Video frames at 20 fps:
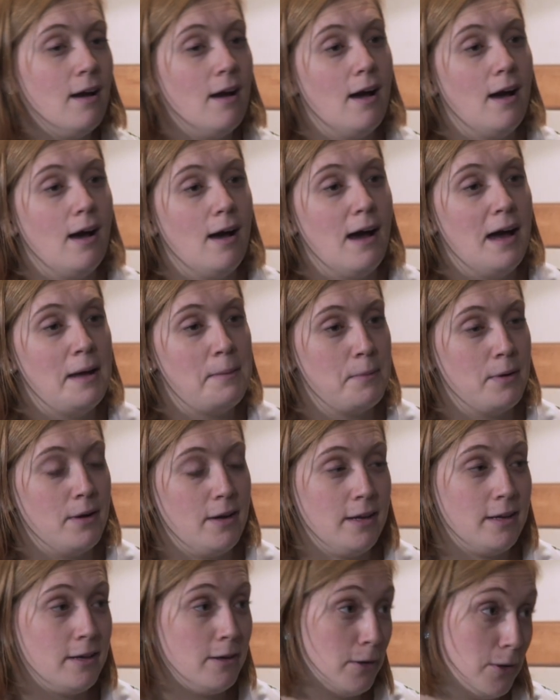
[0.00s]
And
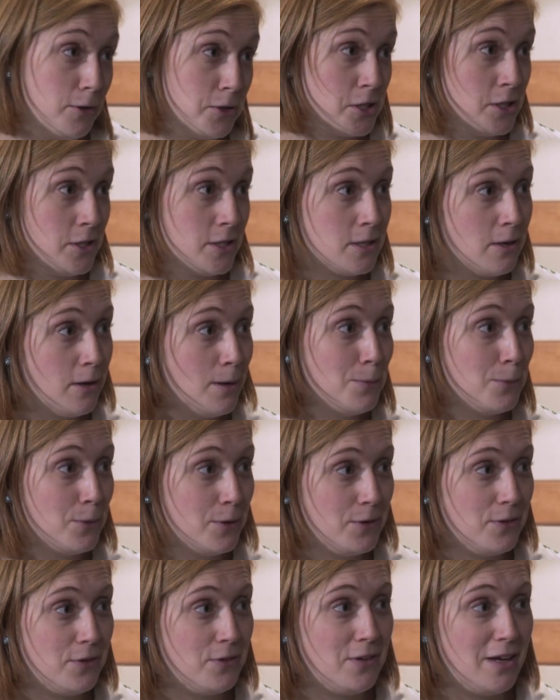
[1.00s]
my conclusion at the time
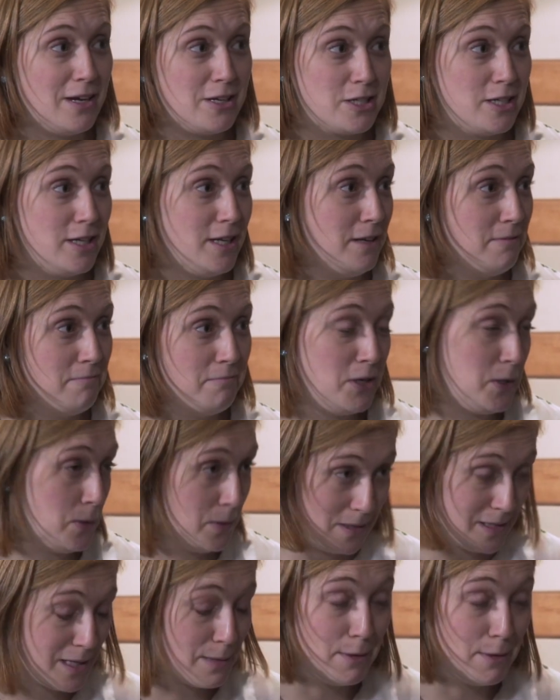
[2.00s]
was, actually, no one's